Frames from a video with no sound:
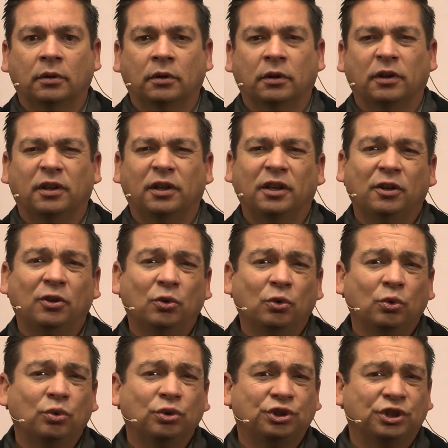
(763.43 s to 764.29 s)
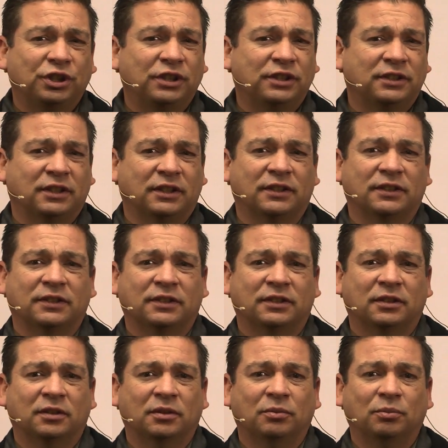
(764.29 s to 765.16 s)
He knew
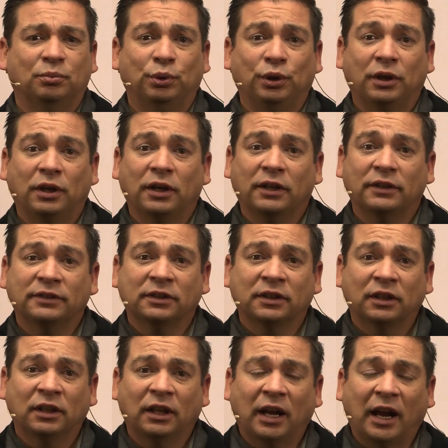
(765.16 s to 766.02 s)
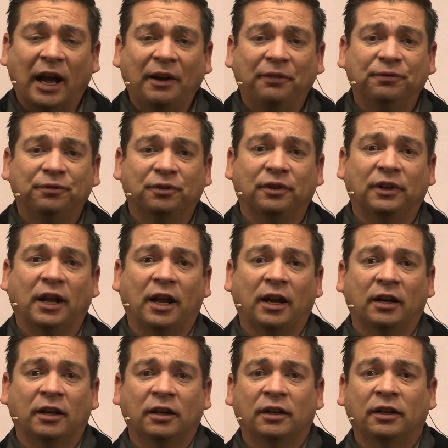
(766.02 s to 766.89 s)
Jesus, because after
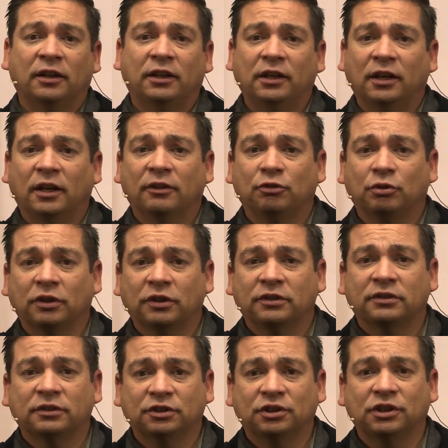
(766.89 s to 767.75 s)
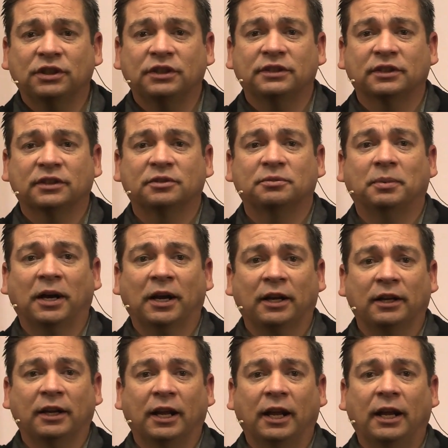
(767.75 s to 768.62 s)
that he addressed Jesus
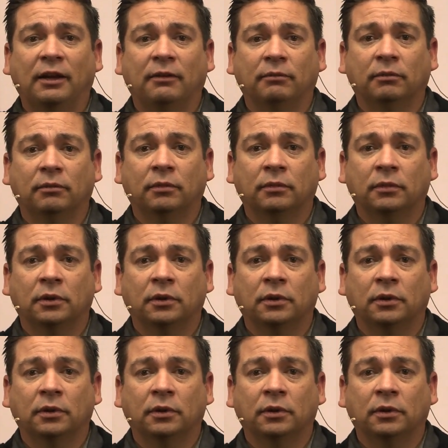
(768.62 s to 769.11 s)
by name,